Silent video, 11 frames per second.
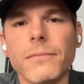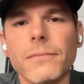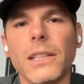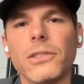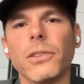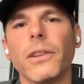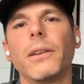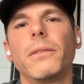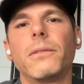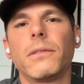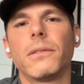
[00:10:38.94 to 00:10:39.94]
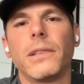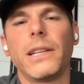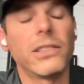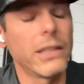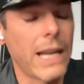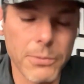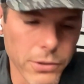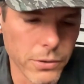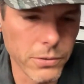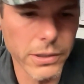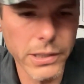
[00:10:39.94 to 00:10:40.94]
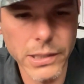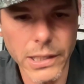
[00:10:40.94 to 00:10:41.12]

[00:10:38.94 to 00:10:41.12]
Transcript: And so he said, "Absolutely."